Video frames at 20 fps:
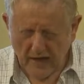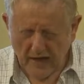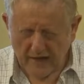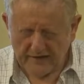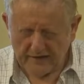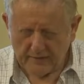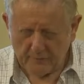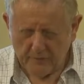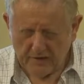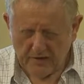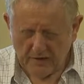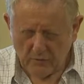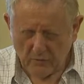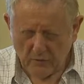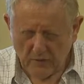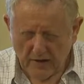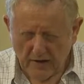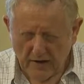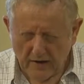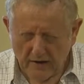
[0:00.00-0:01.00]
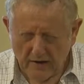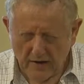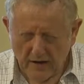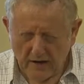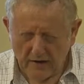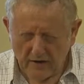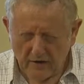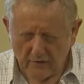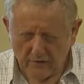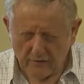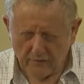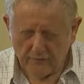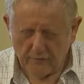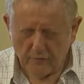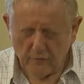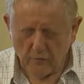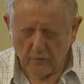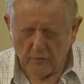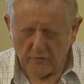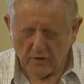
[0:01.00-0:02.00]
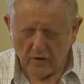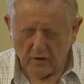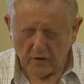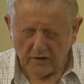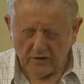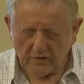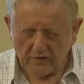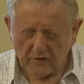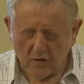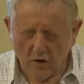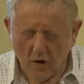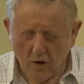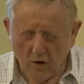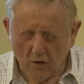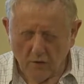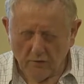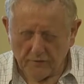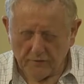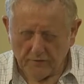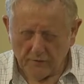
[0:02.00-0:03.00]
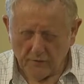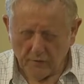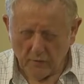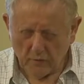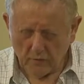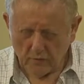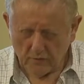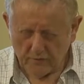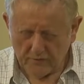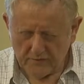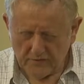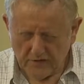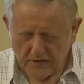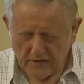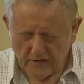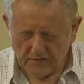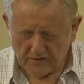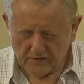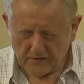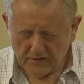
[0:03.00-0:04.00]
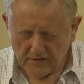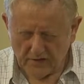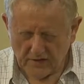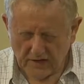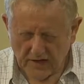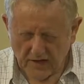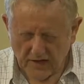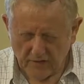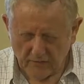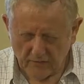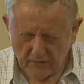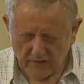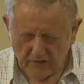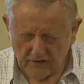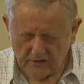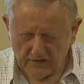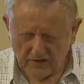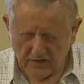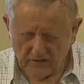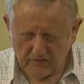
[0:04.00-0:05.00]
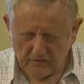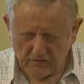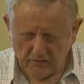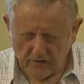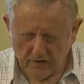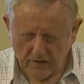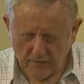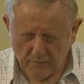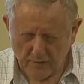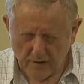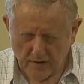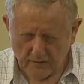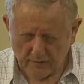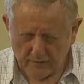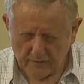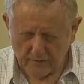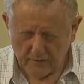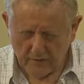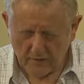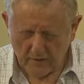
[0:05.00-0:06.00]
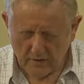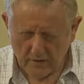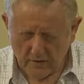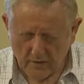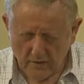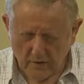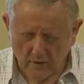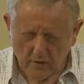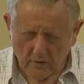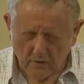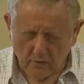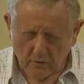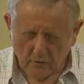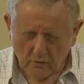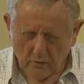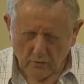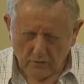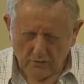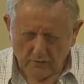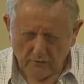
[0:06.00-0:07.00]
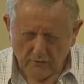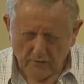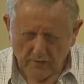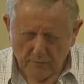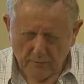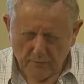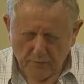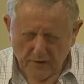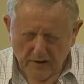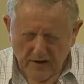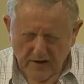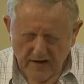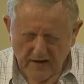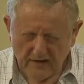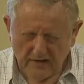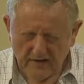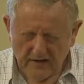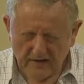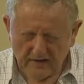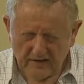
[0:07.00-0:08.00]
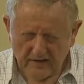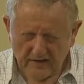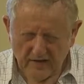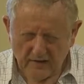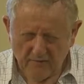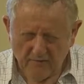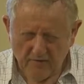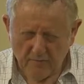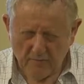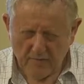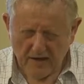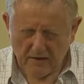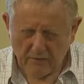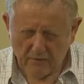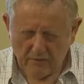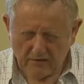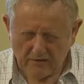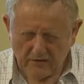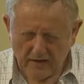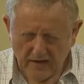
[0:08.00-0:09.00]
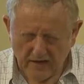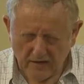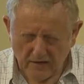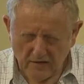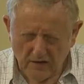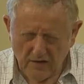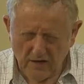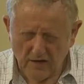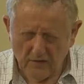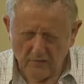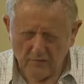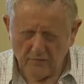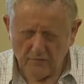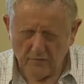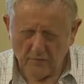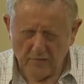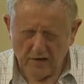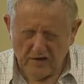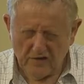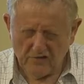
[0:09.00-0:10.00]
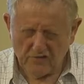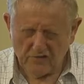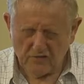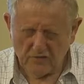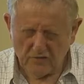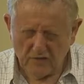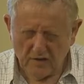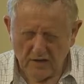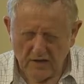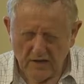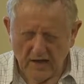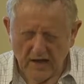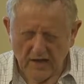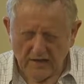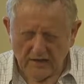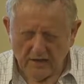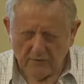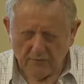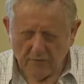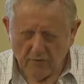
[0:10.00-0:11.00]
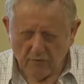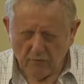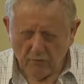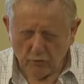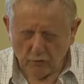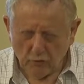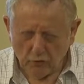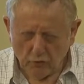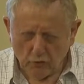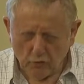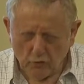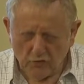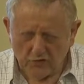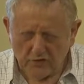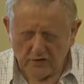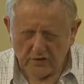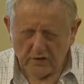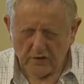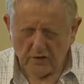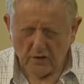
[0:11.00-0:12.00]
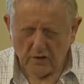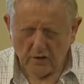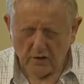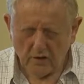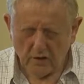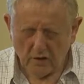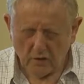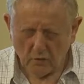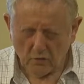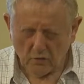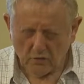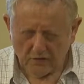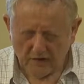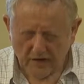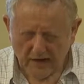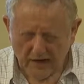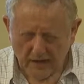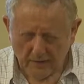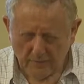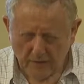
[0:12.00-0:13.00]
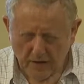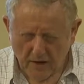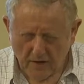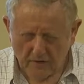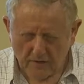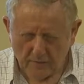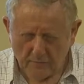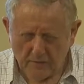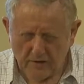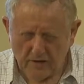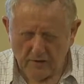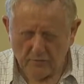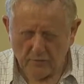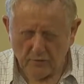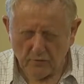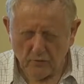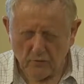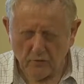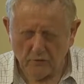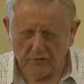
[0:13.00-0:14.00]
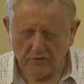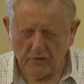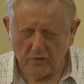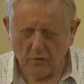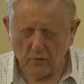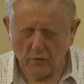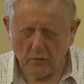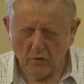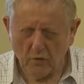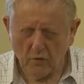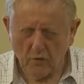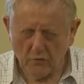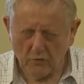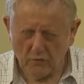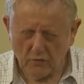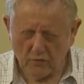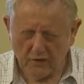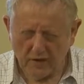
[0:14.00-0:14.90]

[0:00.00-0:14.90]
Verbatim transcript: and to be aware and in the full knowledge of the work of Jesus in the heavenly sanctuary above. Lord, we pray that we may retain the information, that we will use it in order to help other people also to